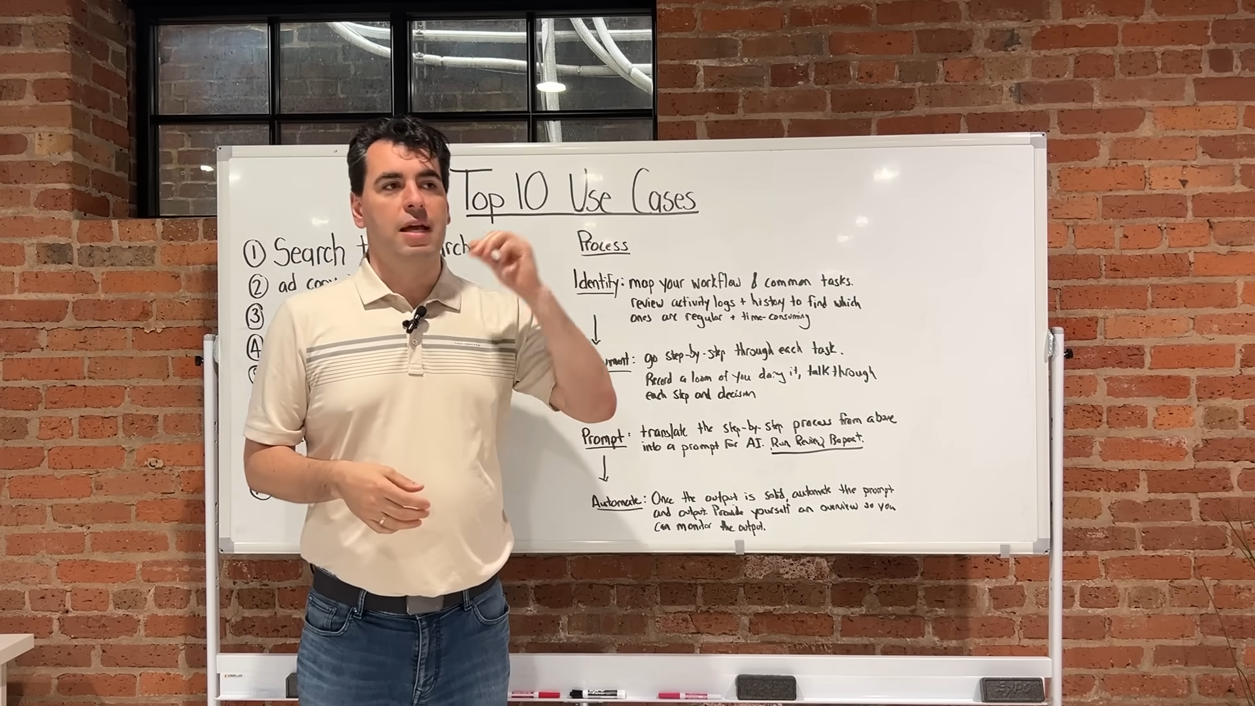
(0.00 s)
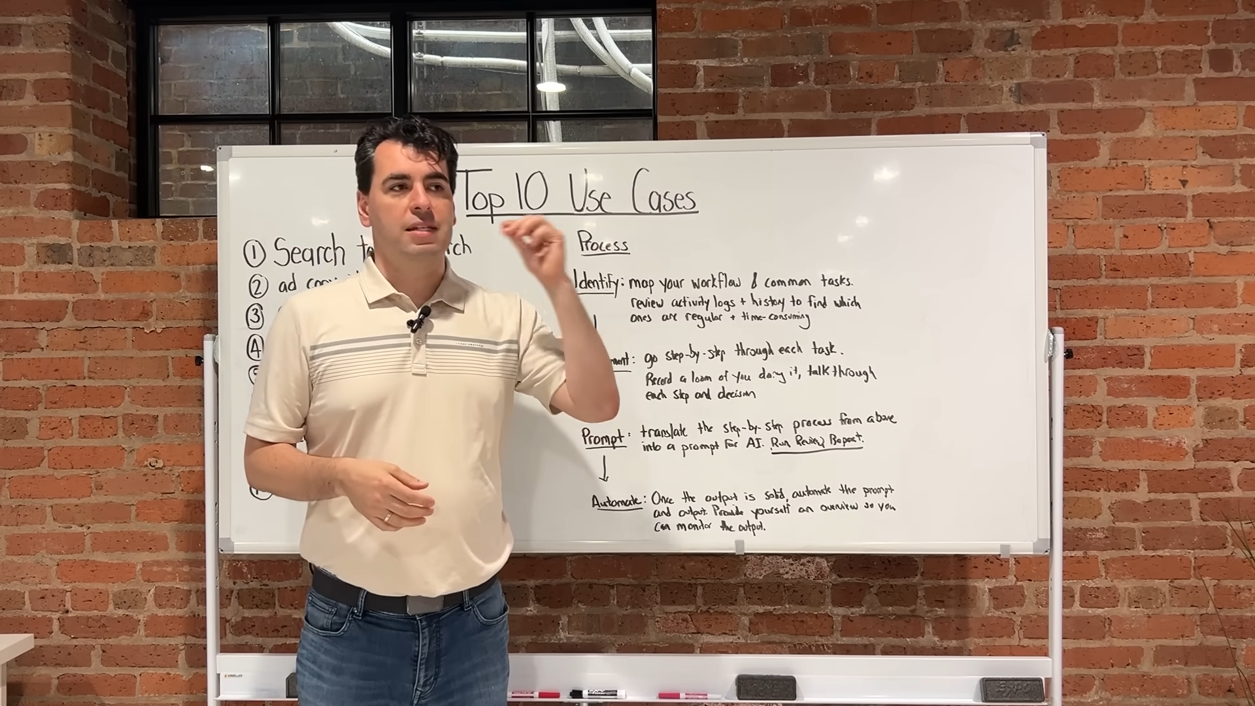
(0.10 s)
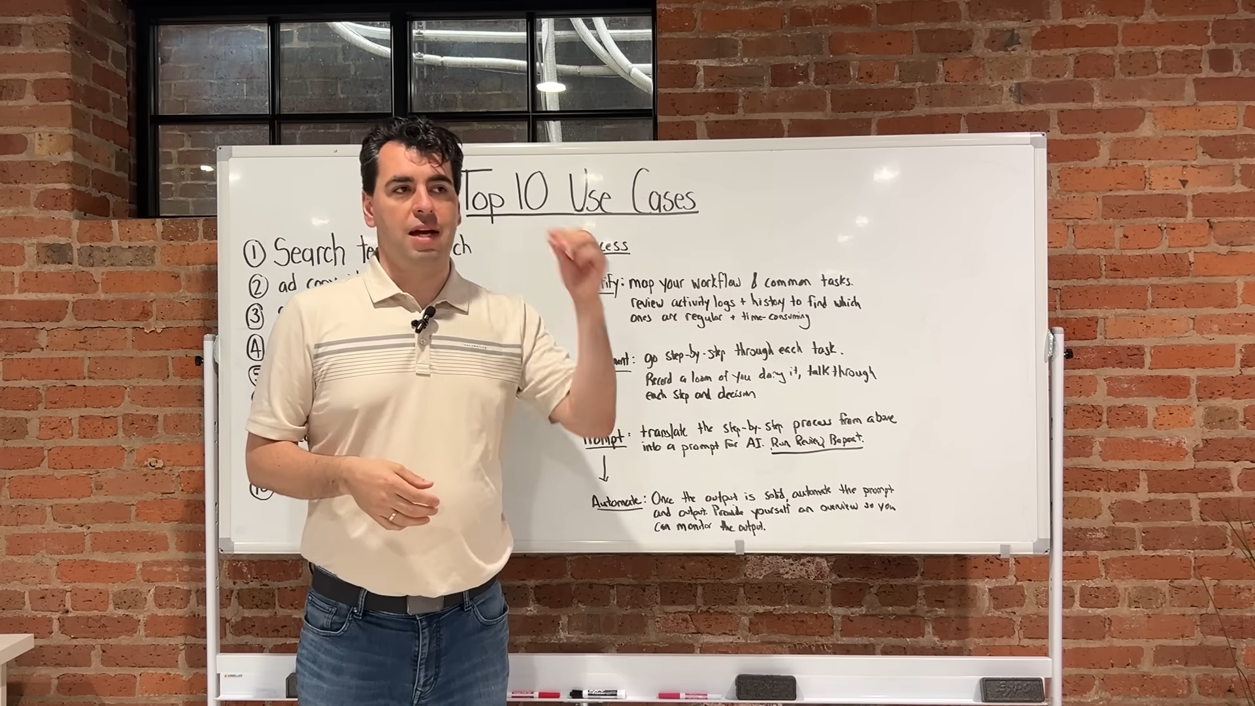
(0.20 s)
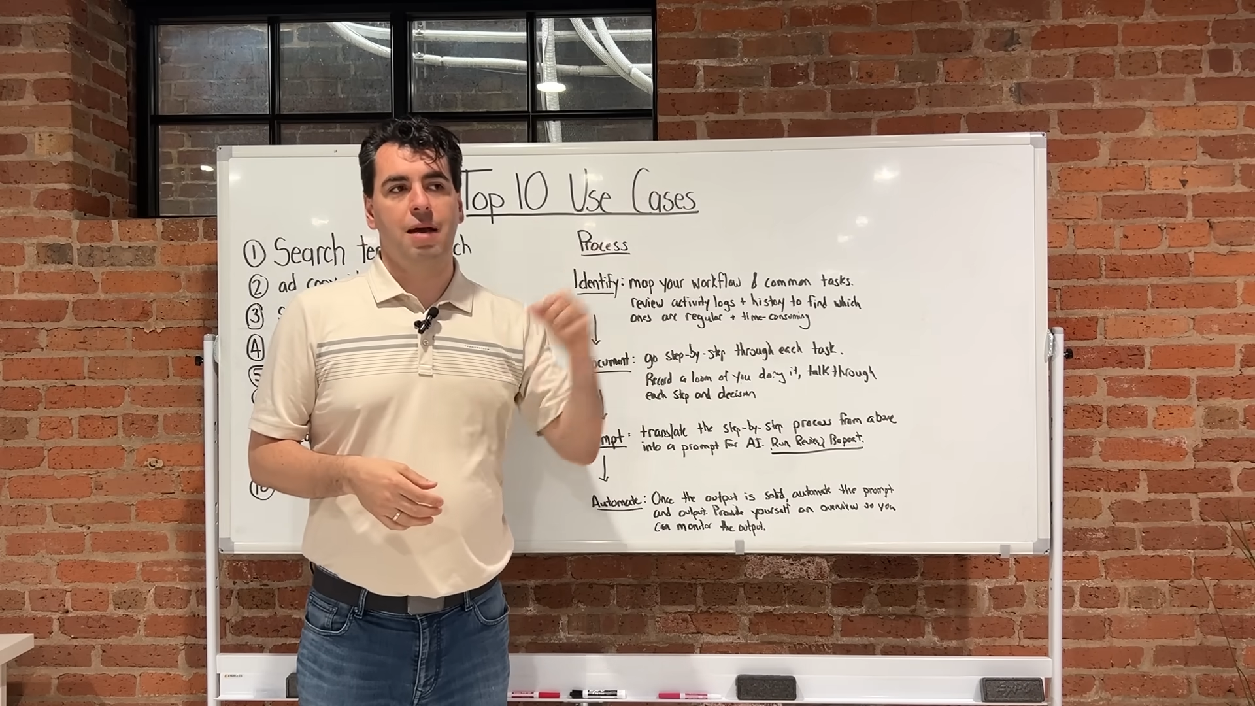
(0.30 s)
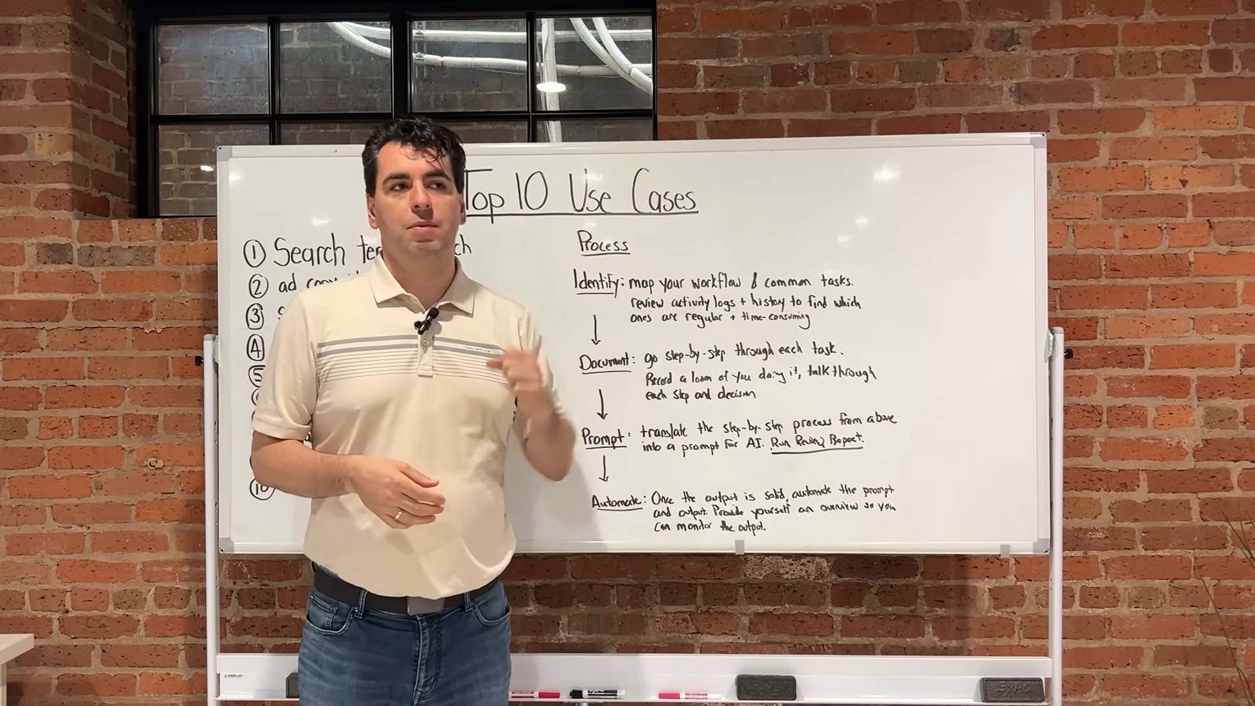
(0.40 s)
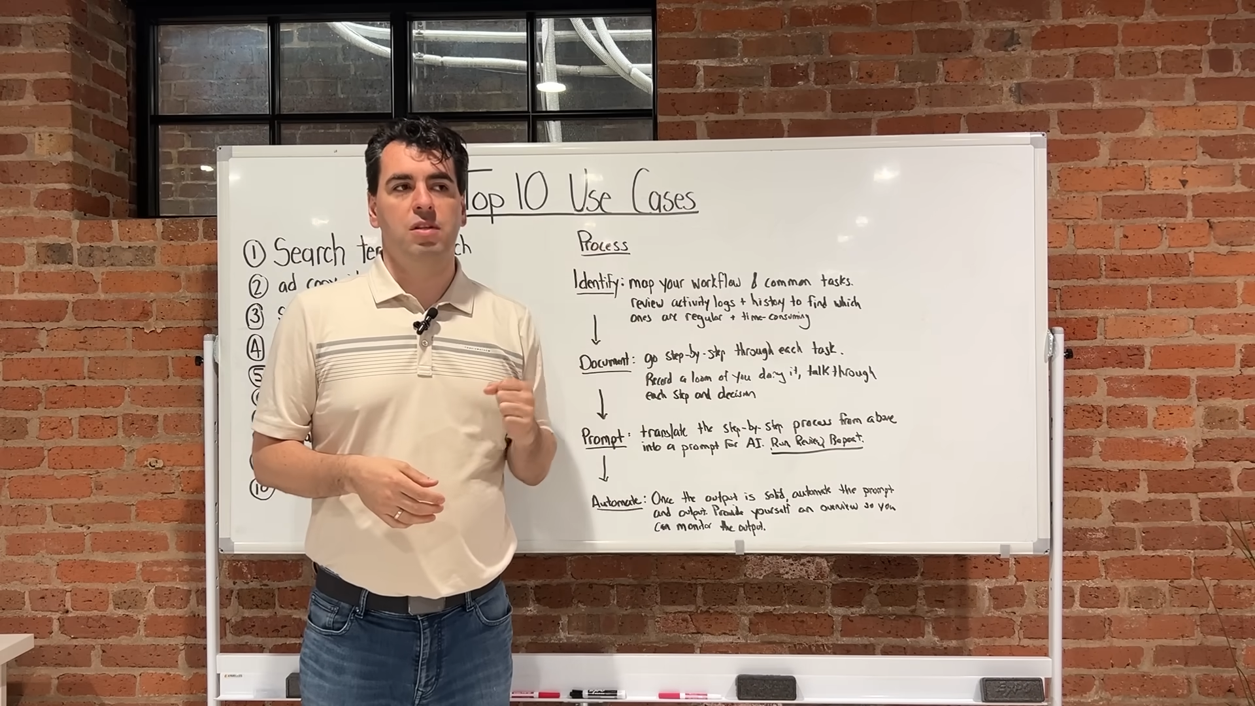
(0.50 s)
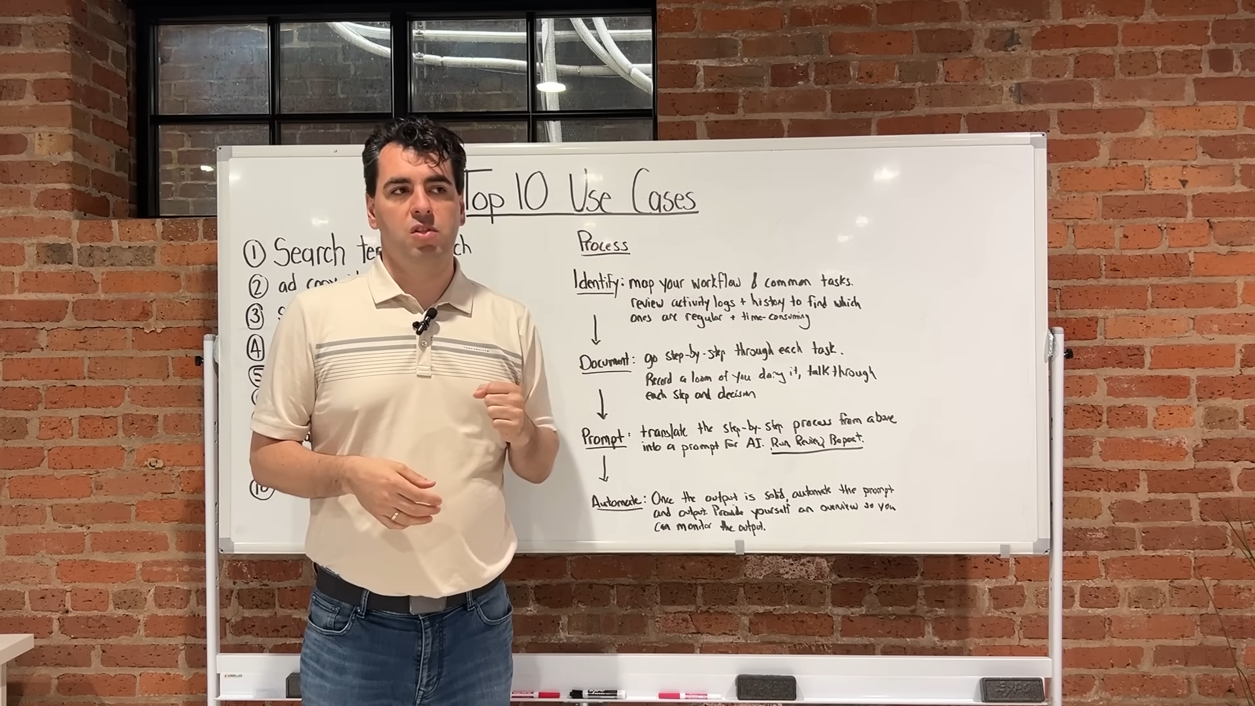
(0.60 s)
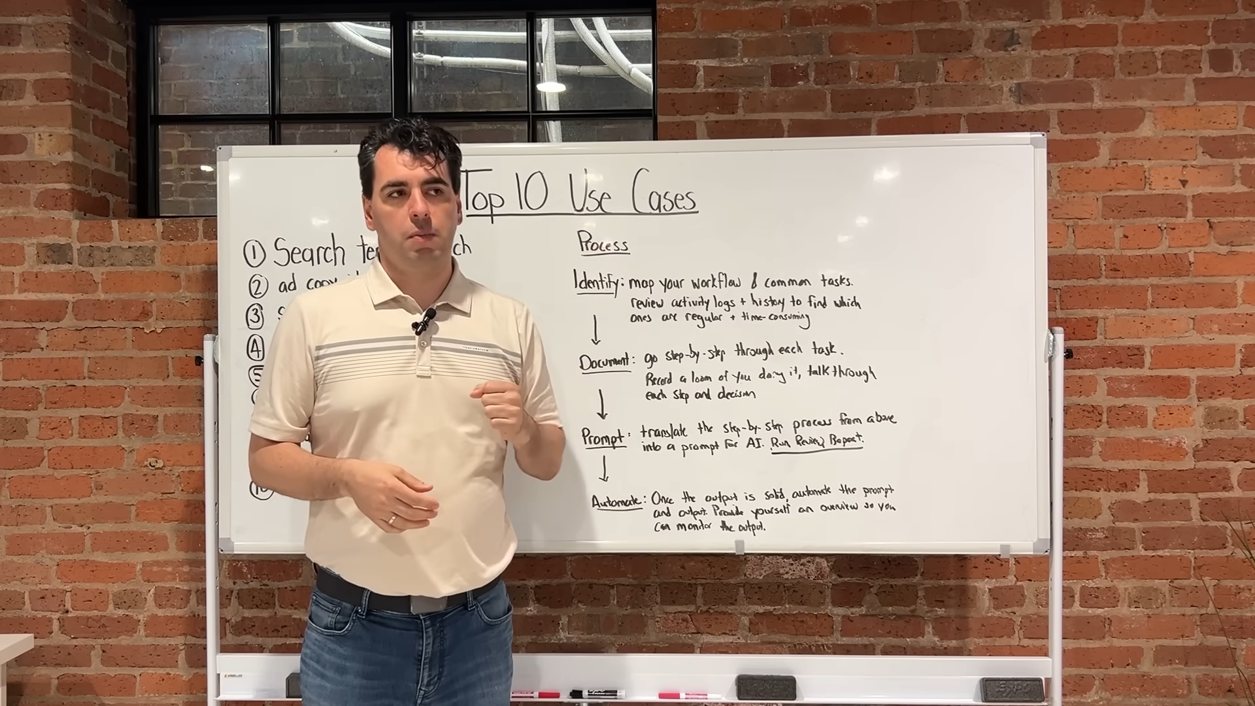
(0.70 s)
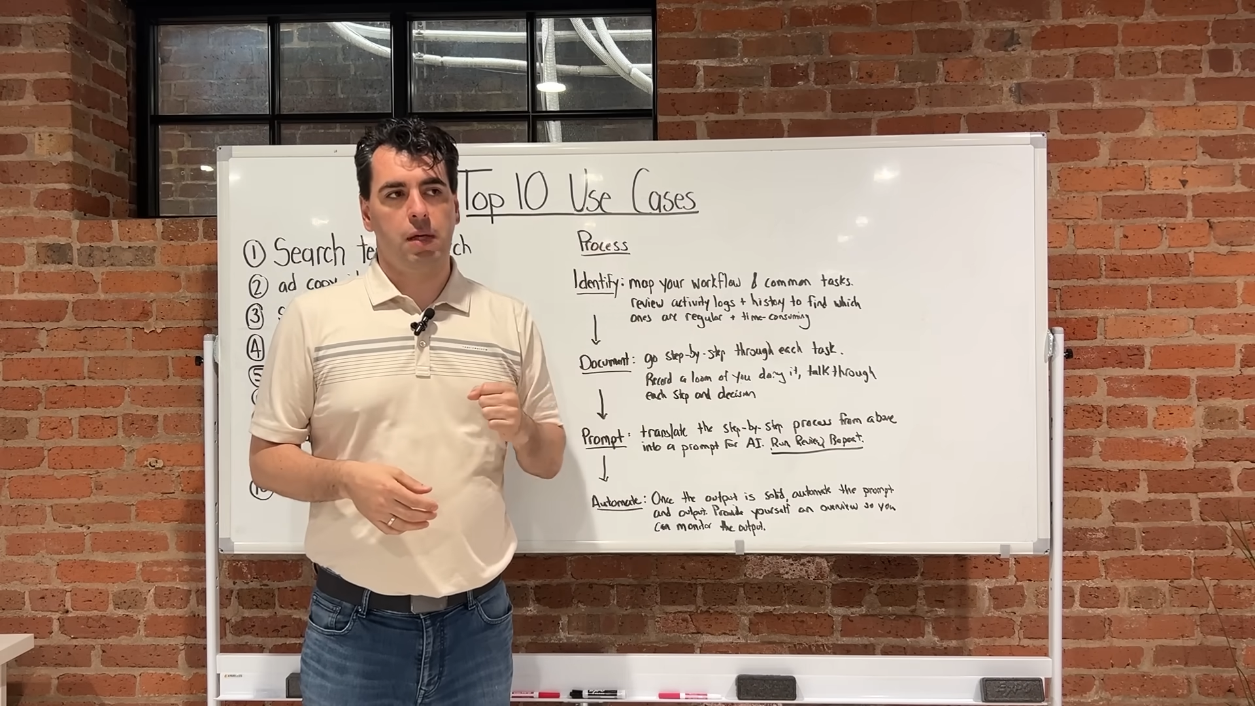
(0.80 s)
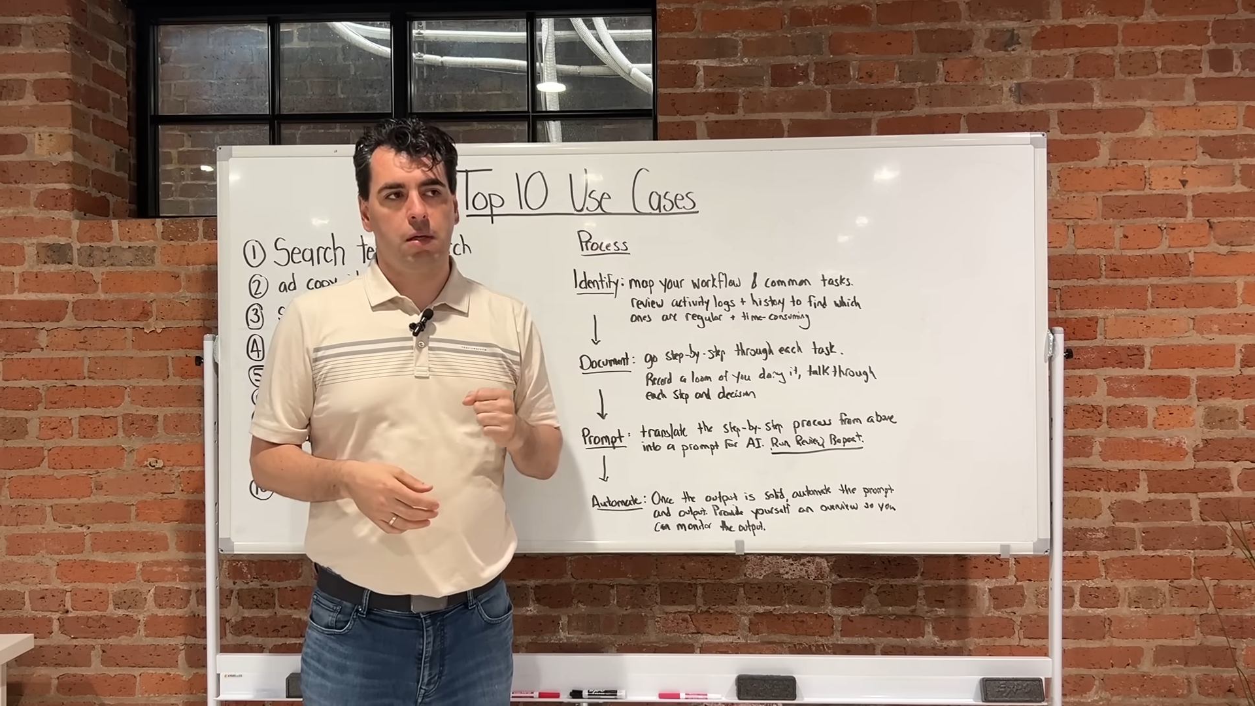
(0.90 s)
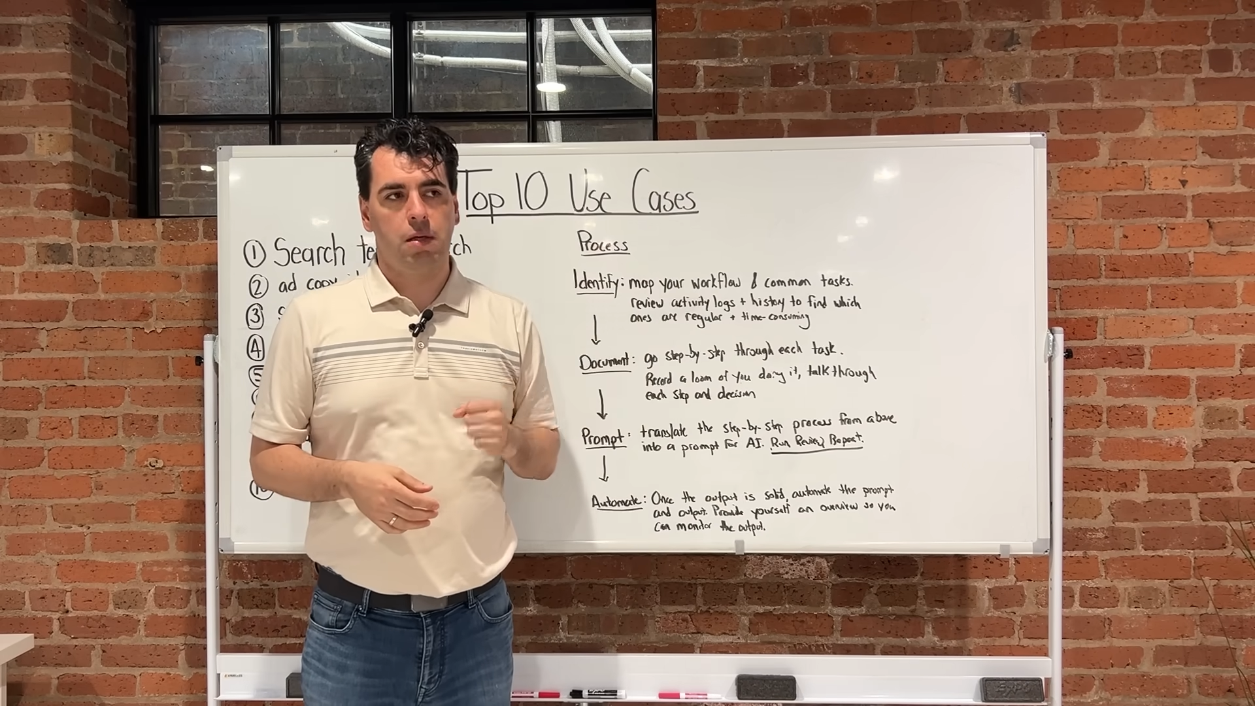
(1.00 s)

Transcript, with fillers: and time consuming,